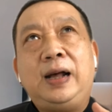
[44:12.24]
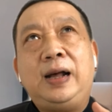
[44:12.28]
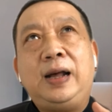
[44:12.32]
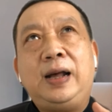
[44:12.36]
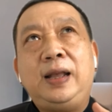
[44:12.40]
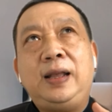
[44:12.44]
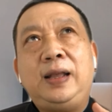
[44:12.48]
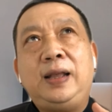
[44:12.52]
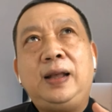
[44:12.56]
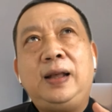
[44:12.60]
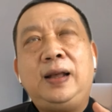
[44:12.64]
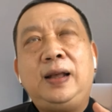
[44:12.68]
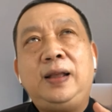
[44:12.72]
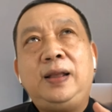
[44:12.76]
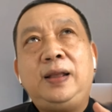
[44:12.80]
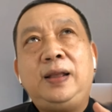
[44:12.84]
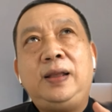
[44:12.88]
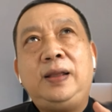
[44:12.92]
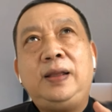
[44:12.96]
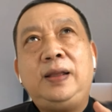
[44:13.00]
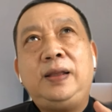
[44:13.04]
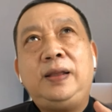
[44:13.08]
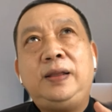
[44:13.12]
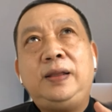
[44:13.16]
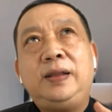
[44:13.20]
I
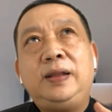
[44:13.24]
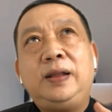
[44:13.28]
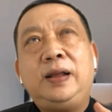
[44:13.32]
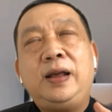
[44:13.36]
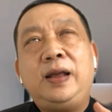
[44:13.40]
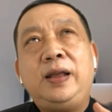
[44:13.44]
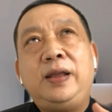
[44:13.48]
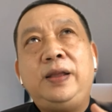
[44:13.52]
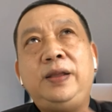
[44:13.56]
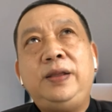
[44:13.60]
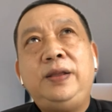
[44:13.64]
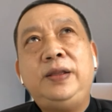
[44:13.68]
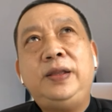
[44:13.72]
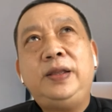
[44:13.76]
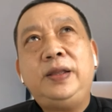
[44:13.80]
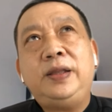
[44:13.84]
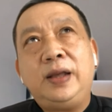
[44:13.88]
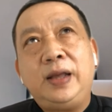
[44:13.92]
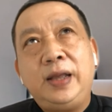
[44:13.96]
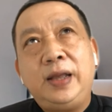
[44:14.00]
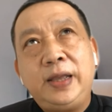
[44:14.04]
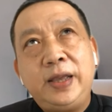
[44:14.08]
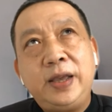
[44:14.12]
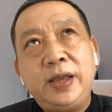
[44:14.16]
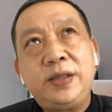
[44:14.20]
I I
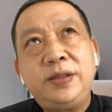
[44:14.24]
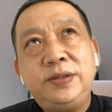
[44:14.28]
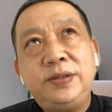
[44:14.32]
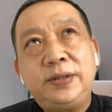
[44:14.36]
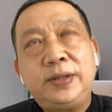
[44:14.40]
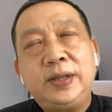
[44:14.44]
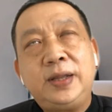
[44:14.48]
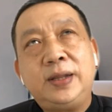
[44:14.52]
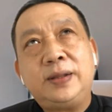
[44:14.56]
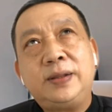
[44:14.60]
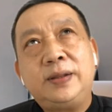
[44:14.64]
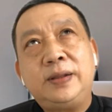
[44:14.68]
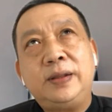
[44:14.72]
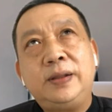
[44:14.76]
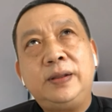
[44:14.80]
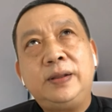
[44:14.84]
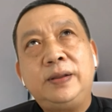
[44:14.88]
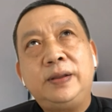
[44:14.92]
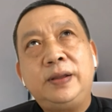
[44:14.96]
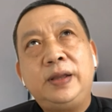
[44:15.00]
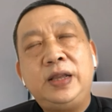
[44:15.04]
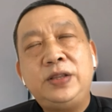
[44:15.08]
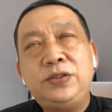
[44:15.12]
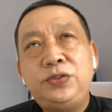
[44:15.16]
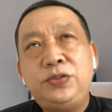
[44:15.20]
I guess that
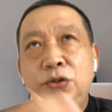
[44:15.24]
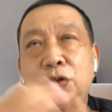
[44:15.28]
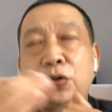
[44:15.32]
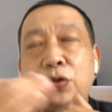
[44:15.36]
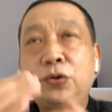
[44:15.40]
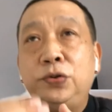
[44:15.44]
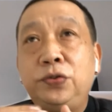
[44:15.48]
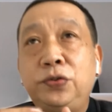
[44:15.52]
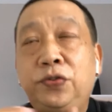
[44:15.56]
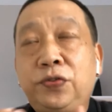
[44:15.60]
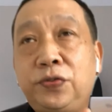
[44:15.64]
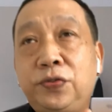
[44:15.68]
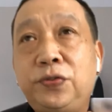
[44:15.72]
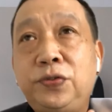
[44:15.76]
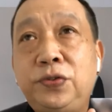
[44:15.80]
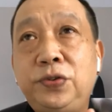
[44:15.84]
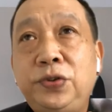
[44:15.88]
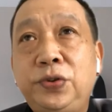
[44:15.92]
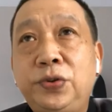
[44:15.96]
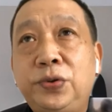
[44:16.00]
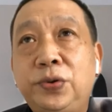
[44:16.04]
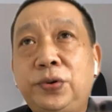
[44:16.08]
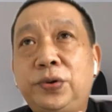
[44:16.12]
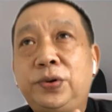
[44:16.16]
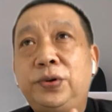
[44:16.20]
uh, as you go through
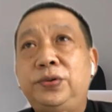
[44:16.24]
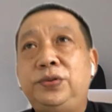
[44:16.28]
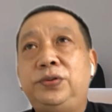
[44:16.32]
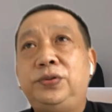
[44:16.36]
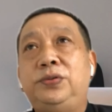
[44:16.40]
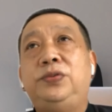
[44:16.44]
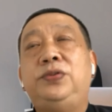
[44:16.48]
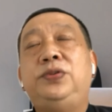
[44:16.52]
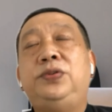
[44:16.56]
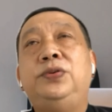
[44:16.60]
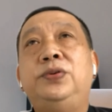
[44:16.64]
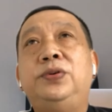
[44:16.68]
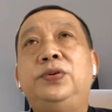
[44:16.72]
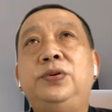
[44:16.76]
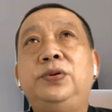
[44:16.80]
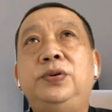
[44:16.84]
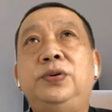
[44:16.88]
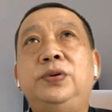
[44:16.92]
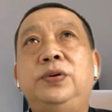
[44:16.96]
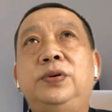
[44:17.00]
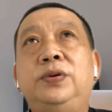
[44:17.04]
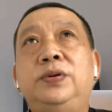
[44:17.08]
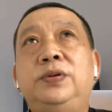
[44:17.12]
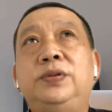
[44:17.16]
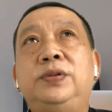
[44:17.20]
your
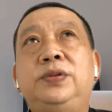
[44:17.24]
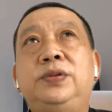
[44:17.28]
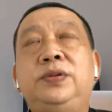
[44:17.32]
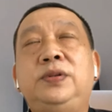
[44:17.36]
your